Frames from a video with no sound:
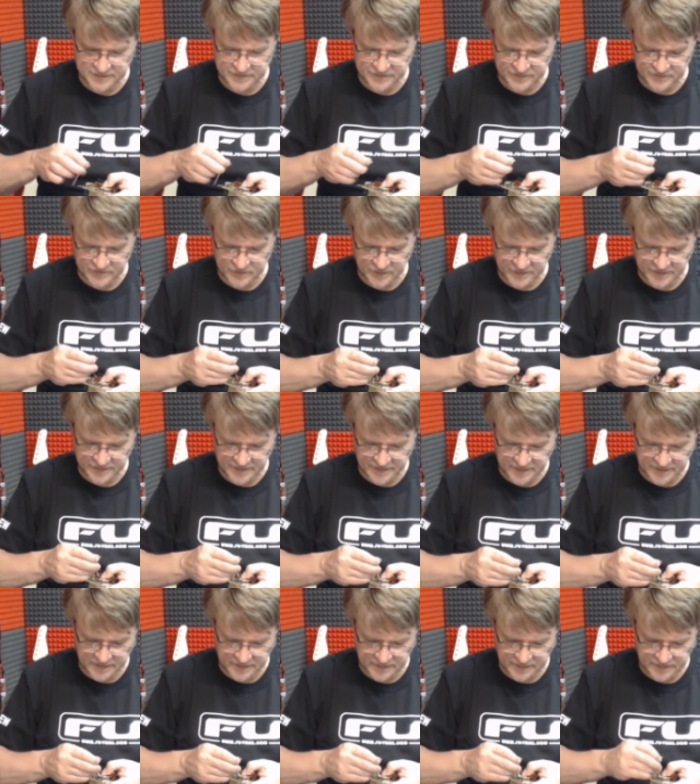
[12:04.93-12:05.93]
and
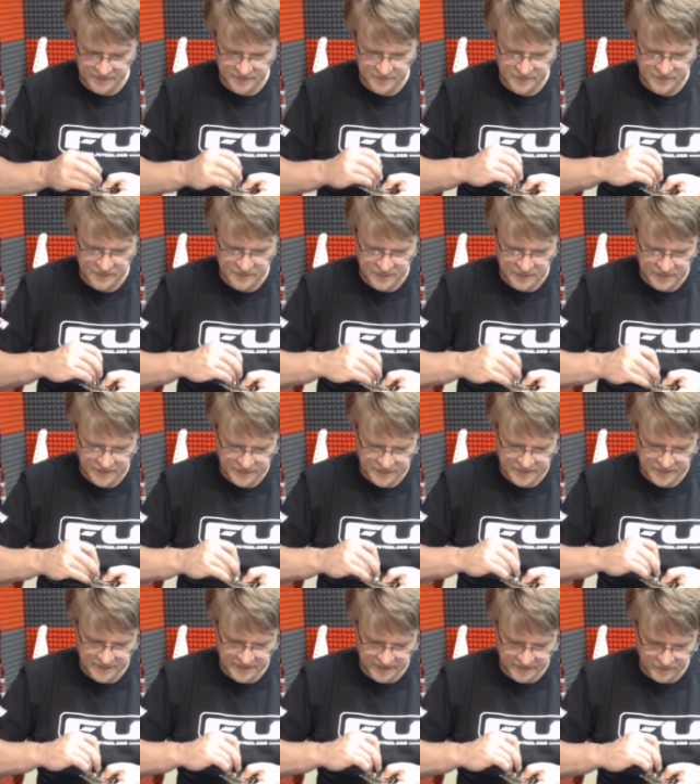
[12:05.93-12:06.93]
249,
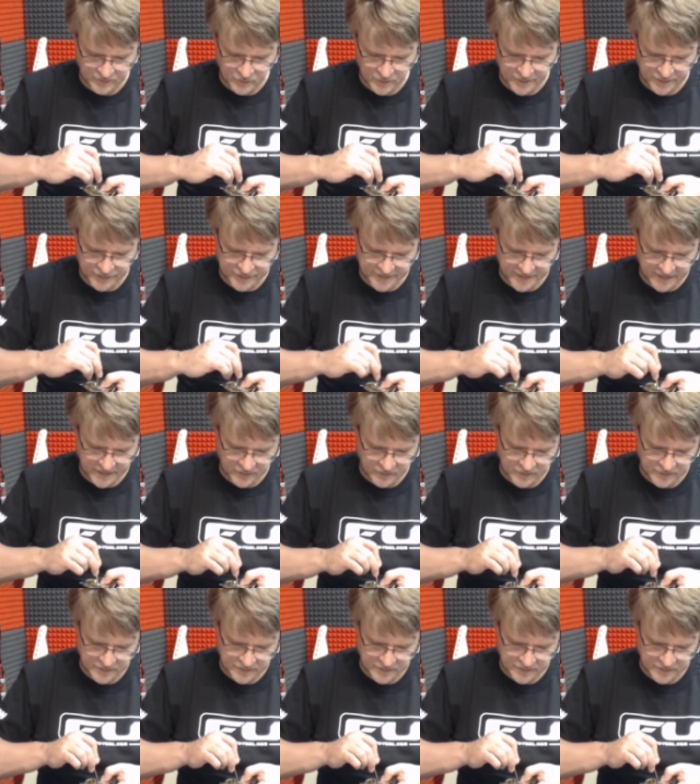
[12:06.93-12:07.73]
yeah, like 1 thou.